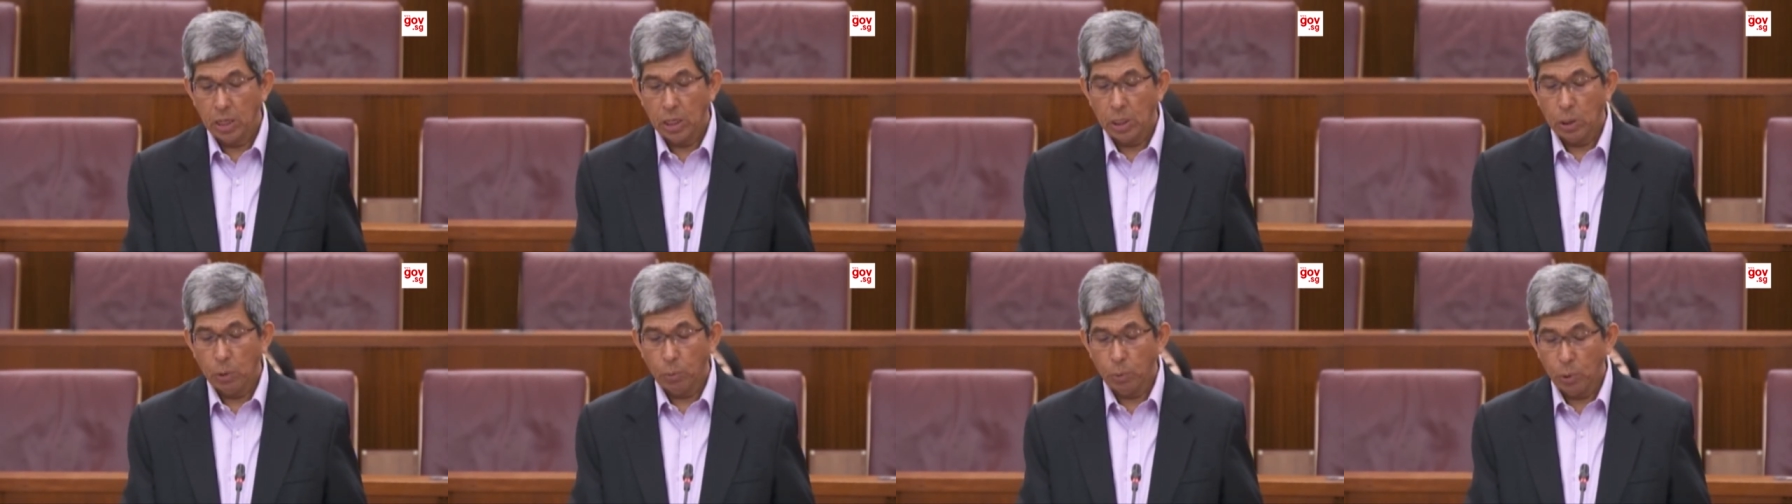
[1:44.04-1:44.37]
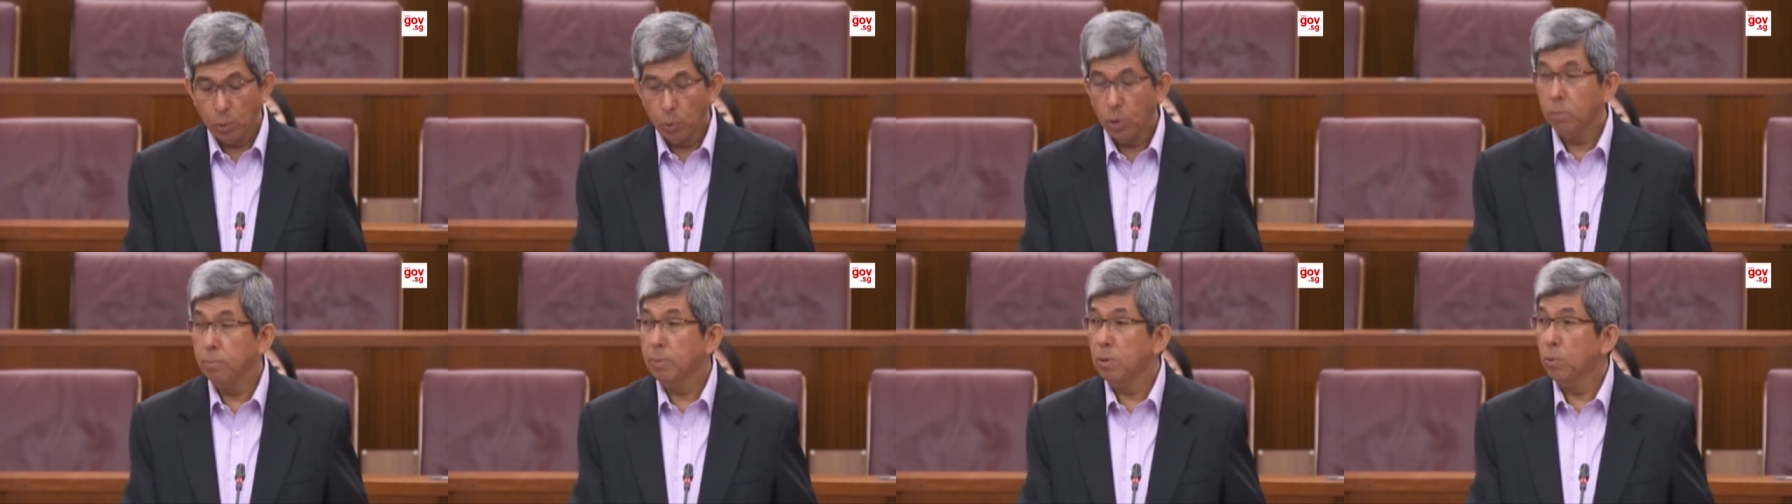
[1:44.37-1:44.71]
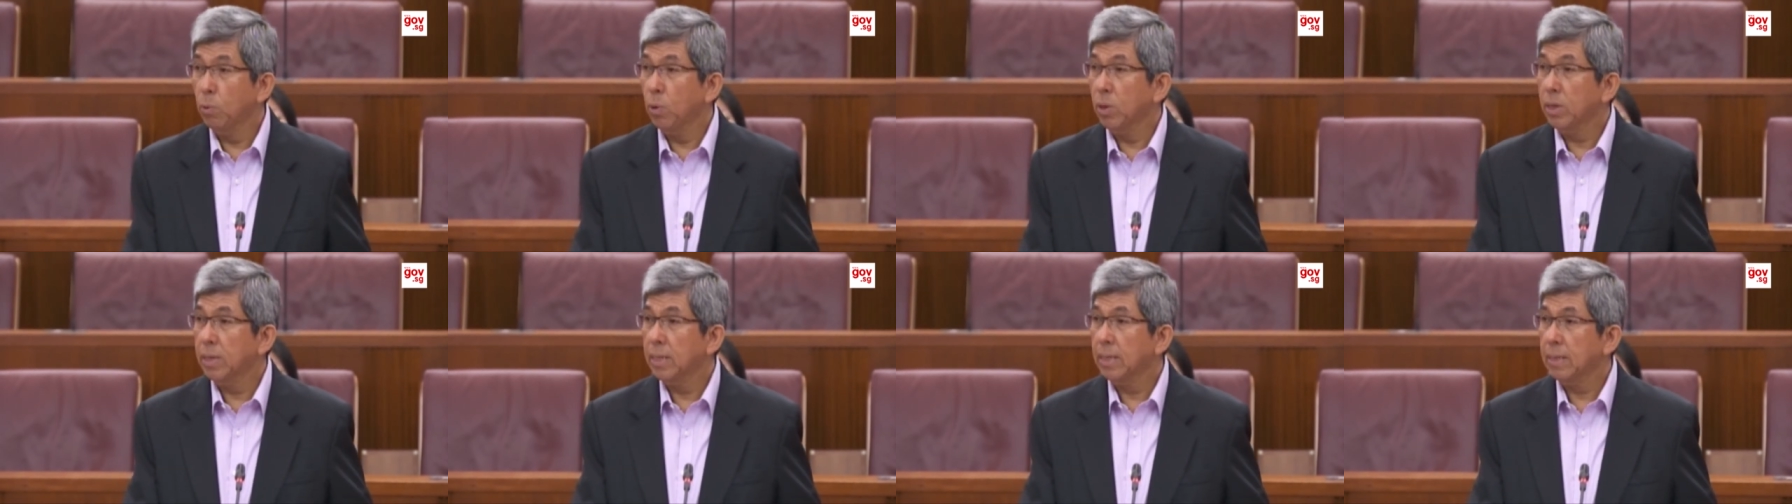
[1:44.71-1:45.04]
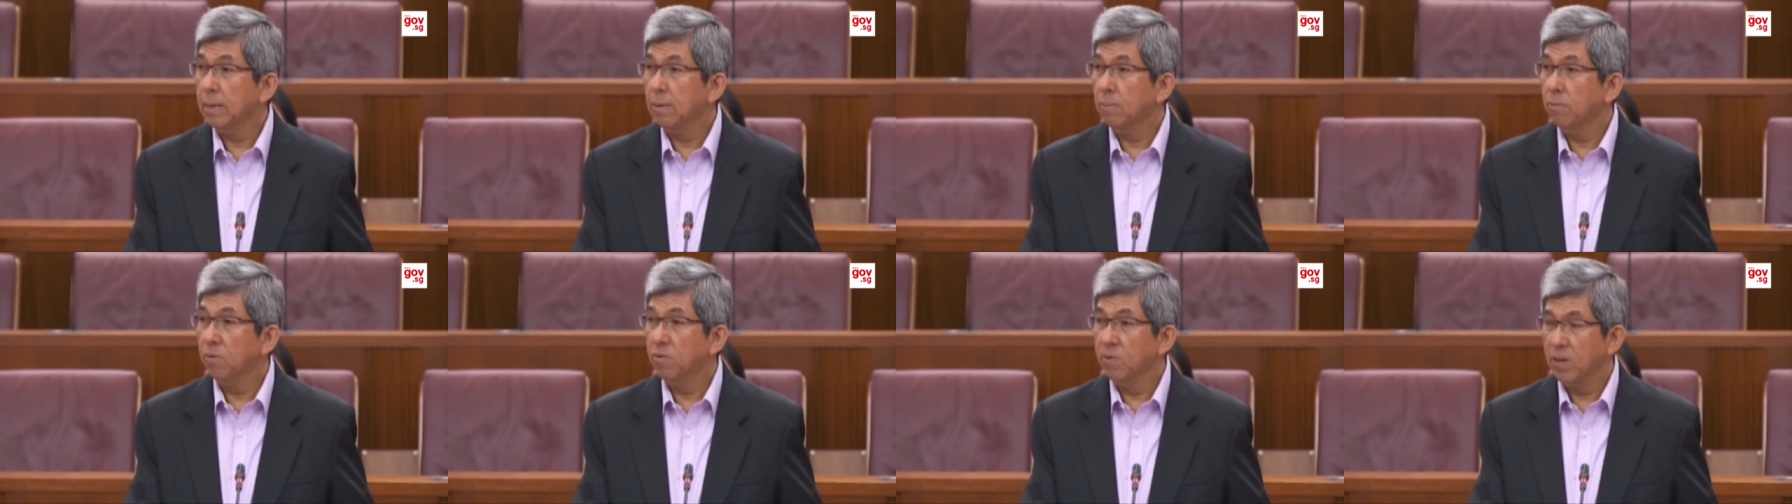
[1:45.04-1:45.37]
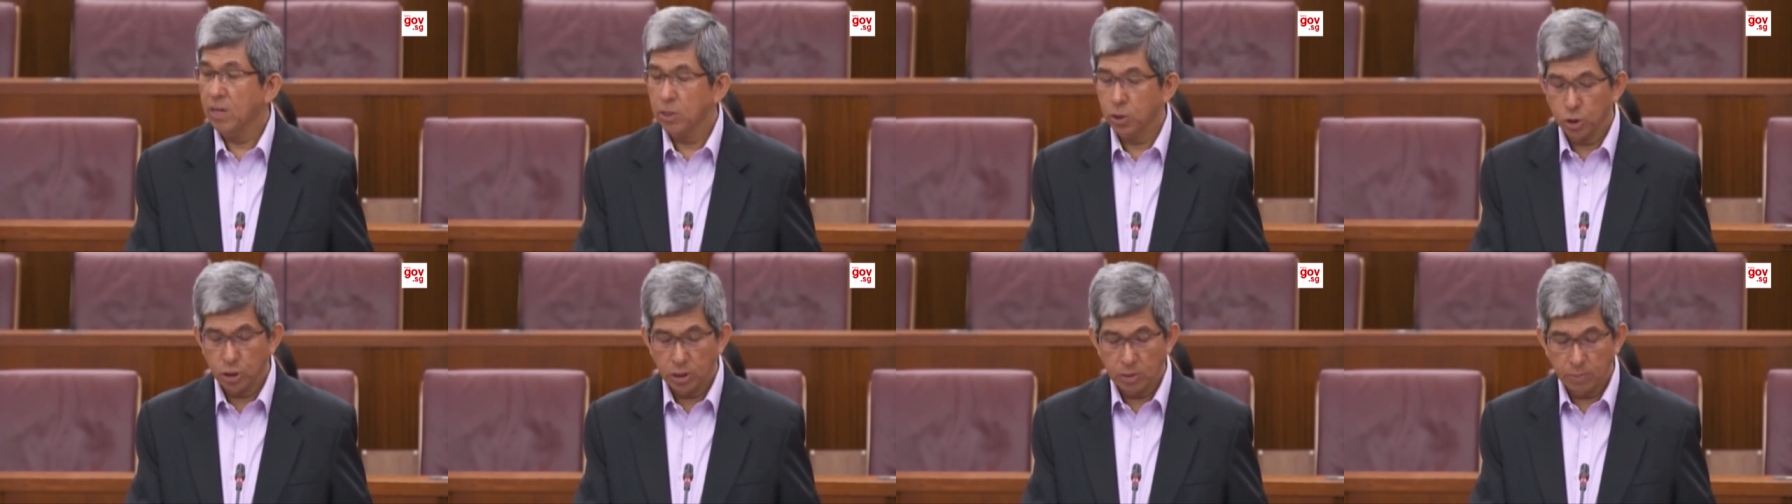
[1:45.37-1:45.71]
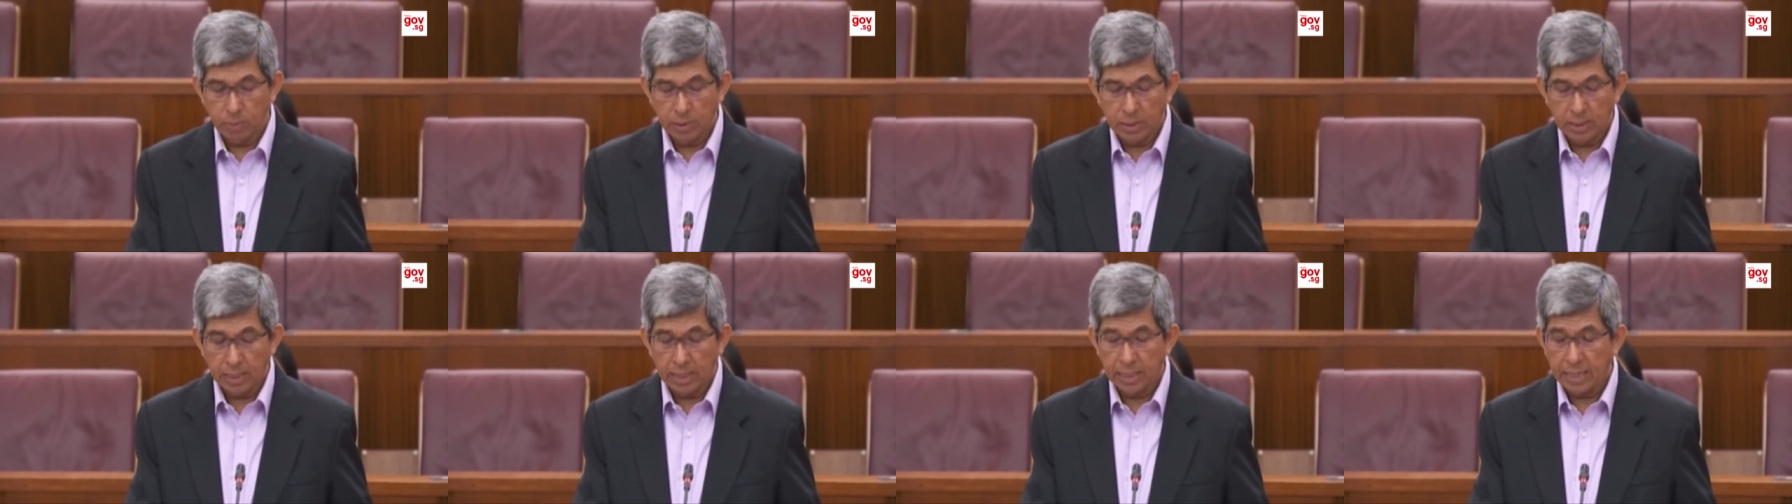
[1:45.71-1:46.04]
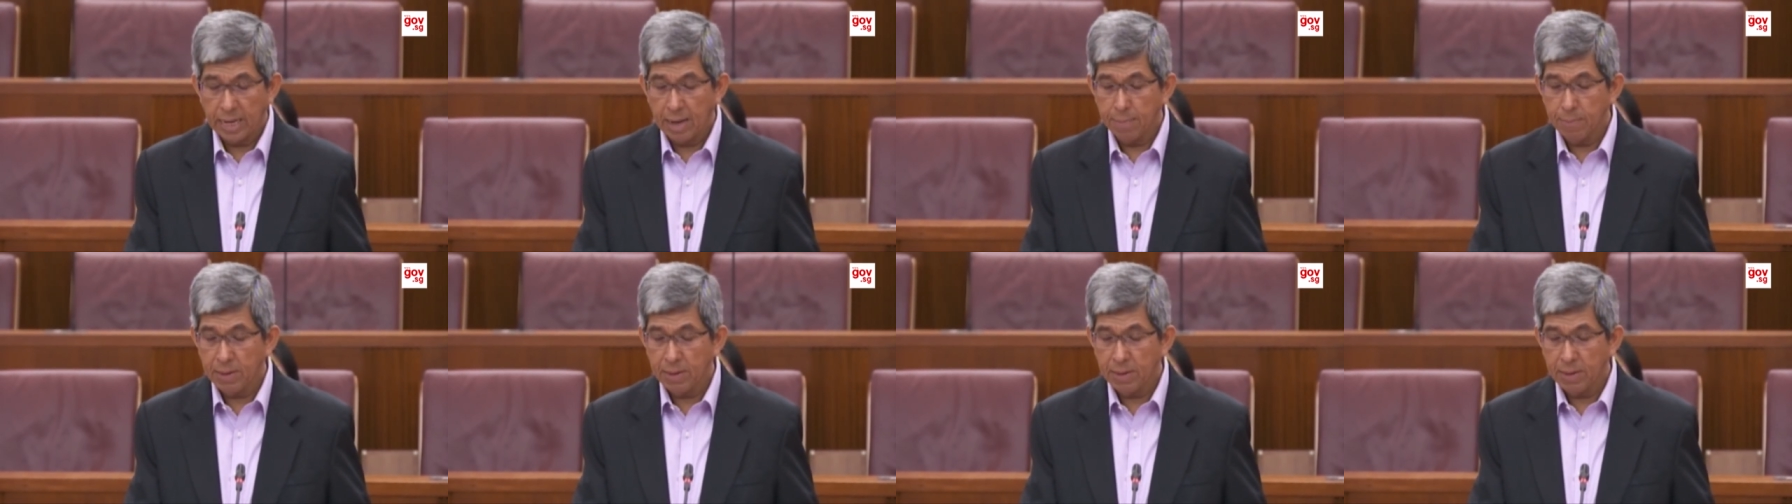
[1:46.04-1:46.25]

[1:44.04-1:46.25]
We will be working with HDB and